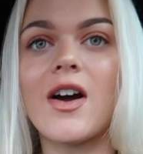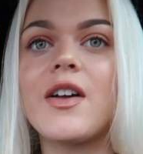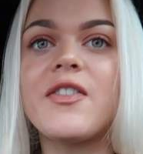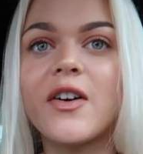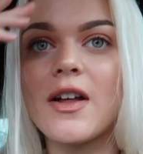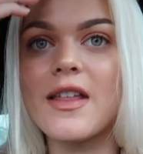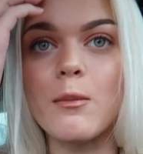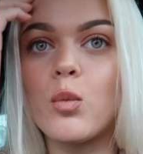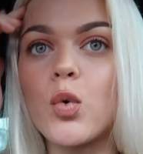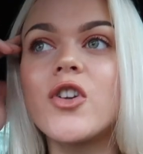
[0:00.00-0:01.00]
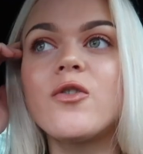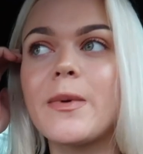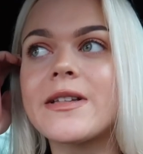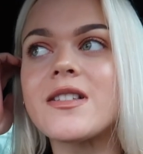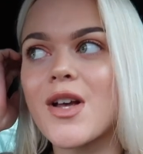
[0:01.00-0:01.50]
like I feel like there would have
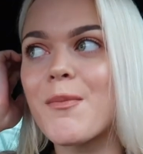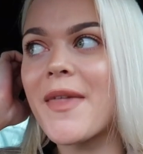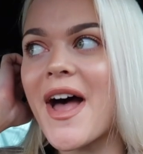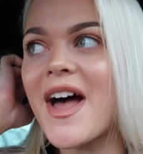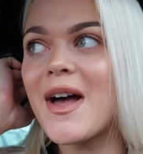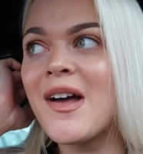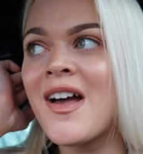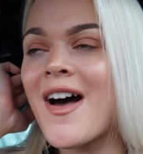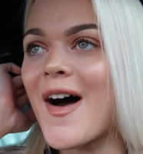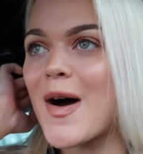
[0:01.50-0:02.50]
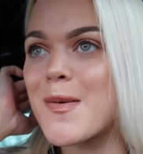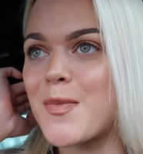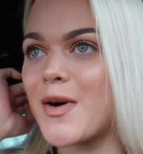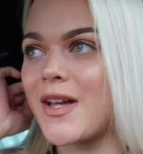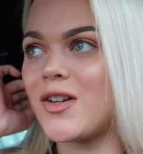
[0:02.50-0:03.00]
been some there,
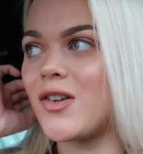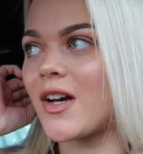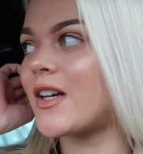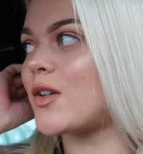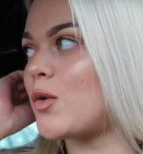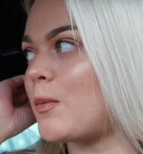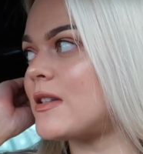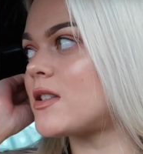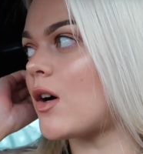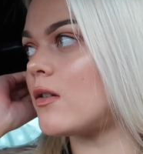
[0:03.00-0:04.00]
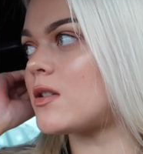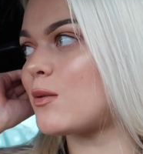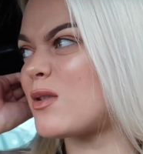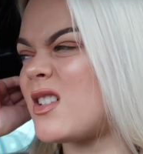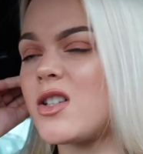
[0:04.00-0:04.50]
but it looked like it had all been sold.
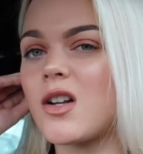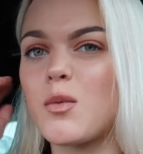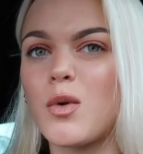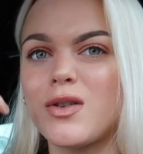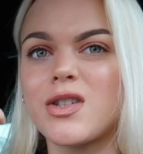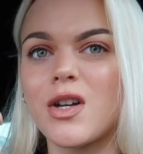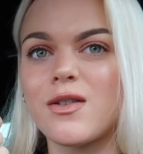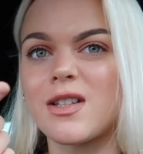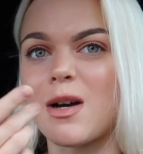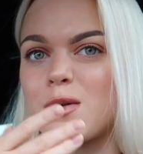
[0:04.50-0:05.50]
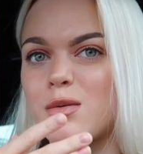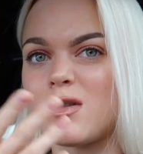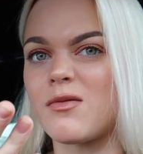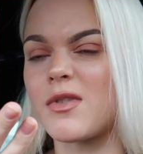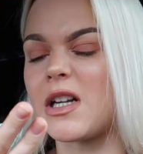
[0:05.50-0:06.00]
So it was literally like one sofa set, which
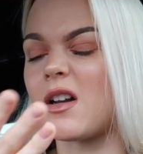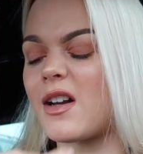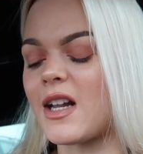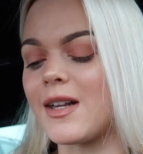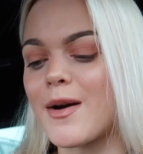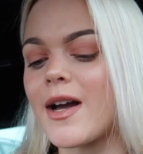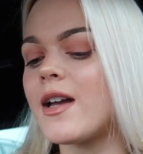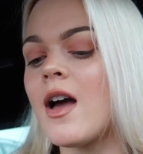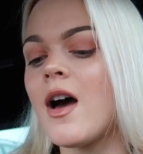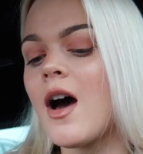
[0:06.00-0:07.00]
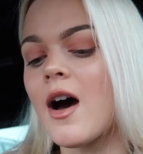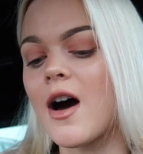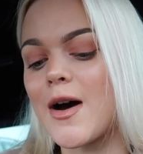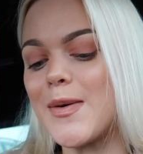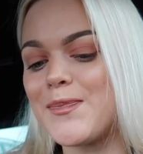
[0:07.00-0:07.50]
we didn't really like anyway.
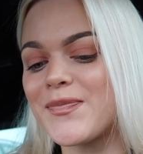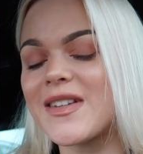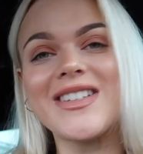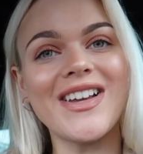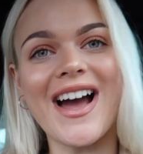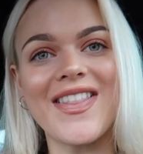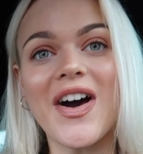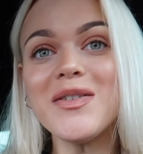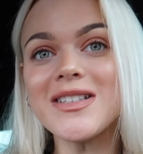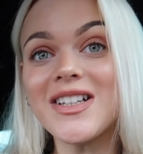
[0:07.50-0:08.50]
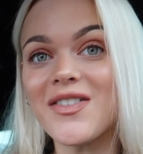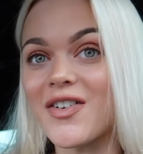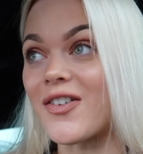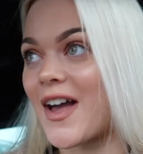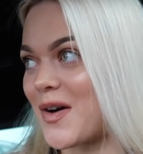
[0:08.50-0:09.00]
So yeah, that was another
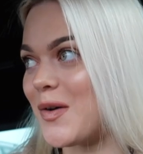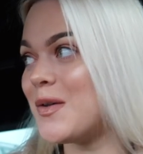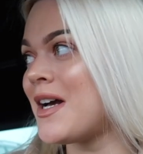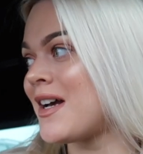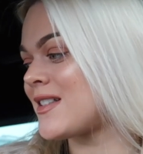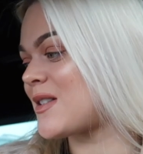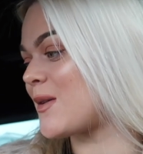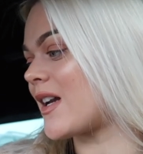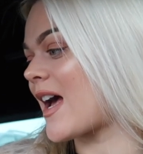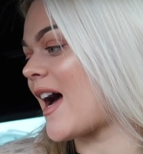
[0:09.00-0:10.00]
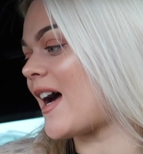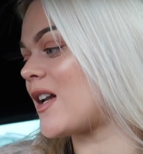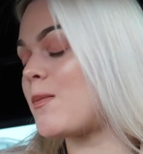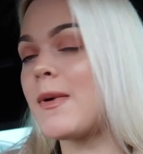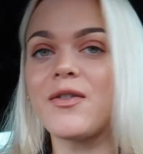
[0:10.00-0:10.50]
fail. So we're gonna
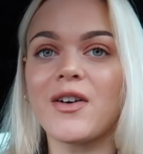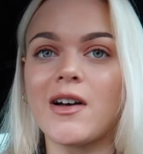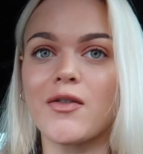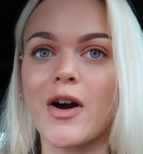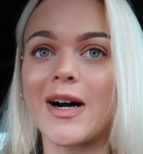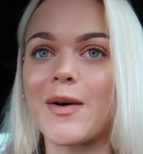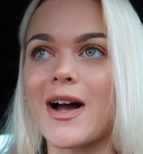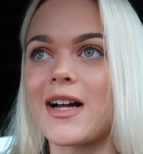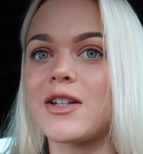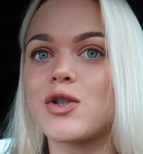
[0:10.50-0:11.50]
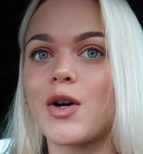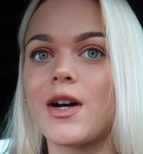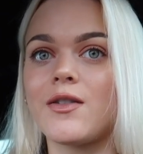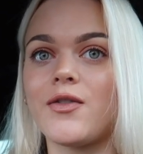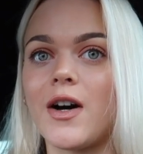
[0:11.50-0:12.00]
head a bit further out and
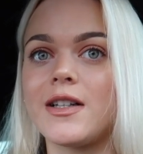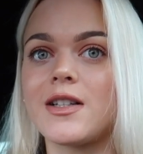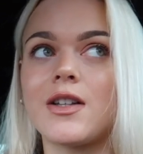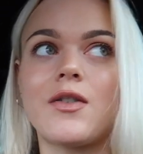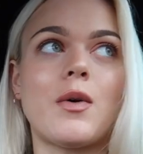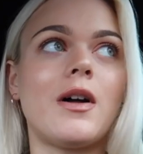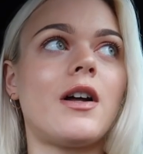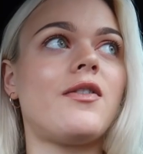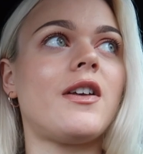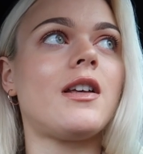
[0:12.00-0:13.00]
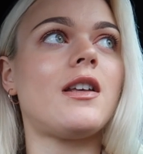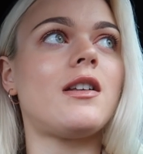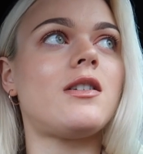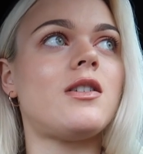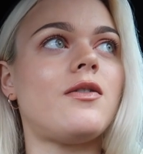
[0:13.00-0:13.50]
try and find another one. I think
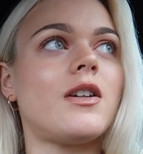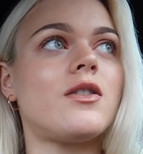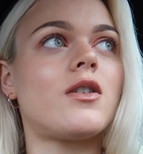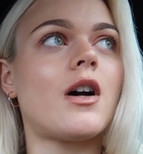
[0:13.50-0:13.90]
she thinks you're